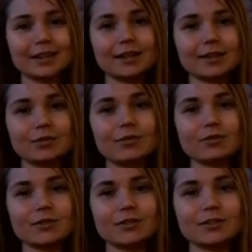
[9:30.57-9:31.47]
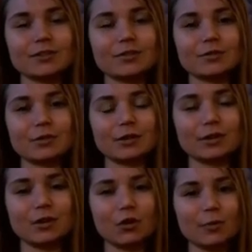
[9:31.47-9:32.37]
the universe, because you're
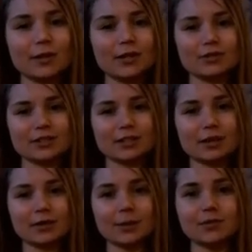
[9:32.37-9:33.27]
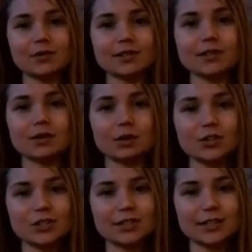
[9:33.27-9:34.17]
opening yourself up to this
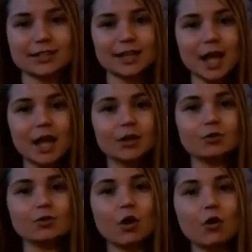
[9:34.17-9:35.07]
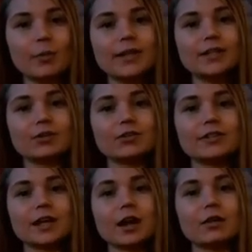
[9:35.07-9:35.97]
consciousness. You're opening
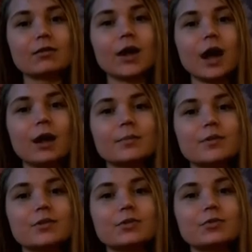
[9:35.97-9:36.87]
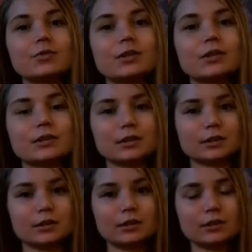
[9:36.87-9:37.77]
yourself up to
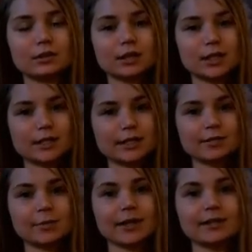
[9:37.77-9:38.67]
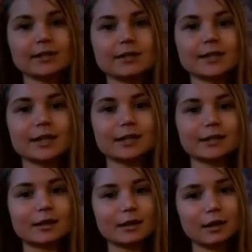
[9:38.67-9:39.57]
this expanded state.
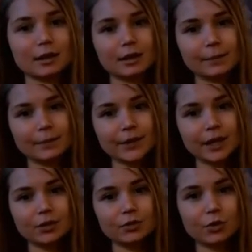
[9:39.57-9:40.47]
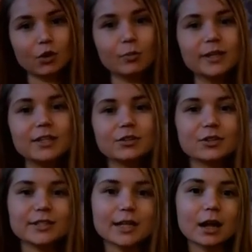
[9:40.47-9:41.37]
You're opening
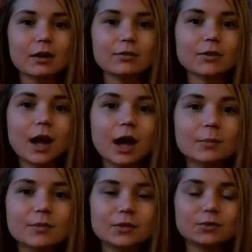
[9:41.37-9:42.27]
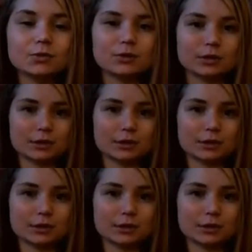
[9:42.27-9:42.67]
yourself up to